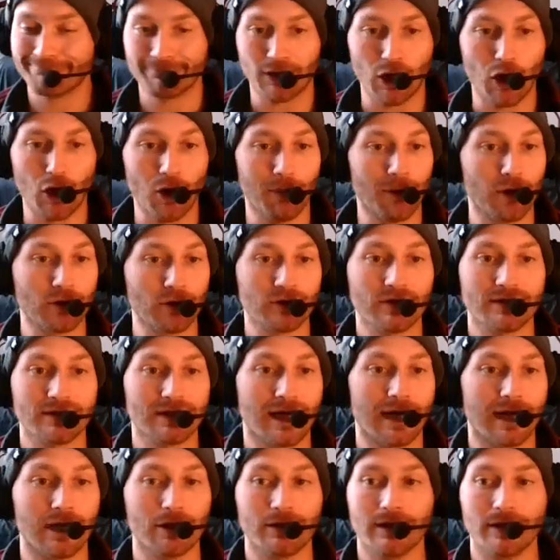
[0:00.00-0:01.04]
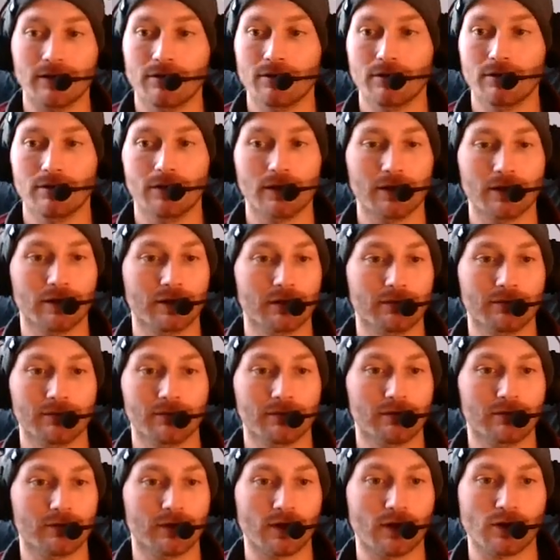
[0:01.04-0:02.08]
almost entirely due to
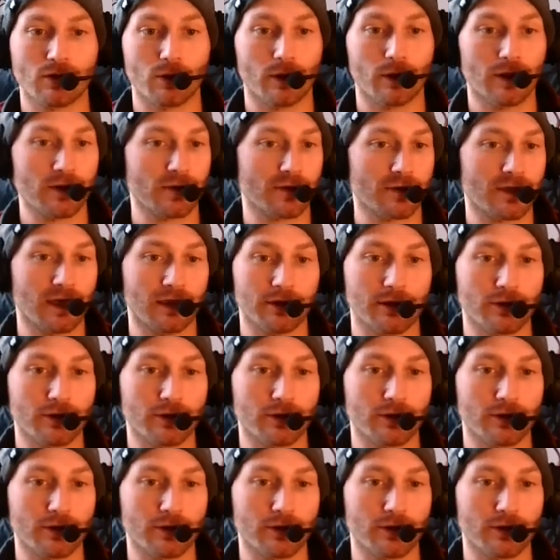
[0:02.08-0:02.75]
the stories you're telling